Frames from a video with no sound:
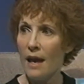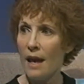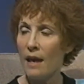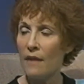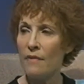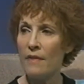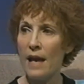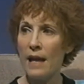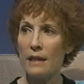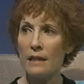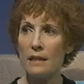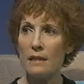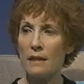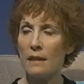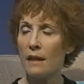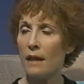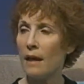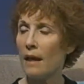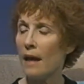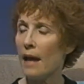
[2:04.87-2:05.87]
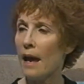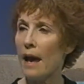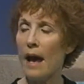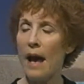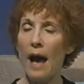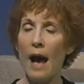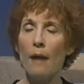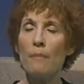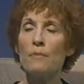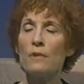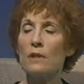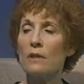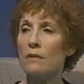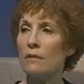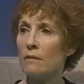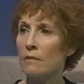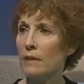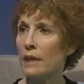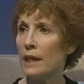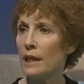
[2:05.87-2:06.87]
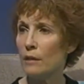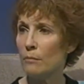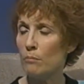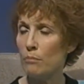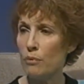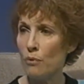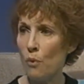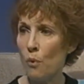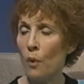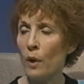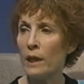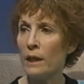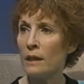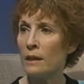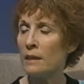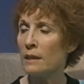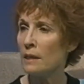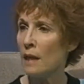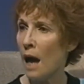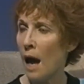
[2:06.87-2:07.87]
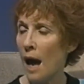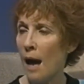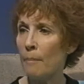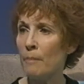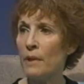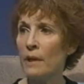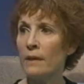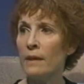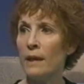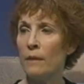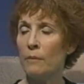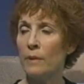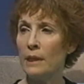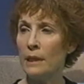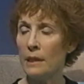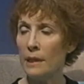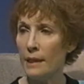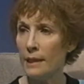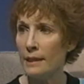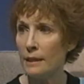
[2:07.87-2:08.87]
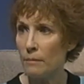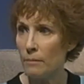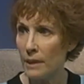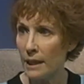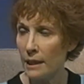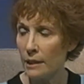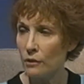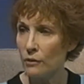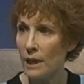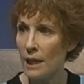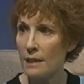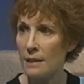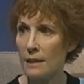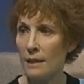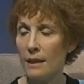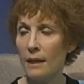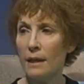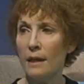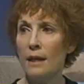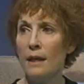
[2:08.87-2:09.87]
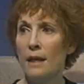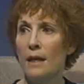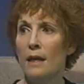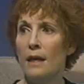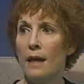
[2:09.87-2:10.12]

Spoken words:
and that's absolutely an important topic that we need to be addressing,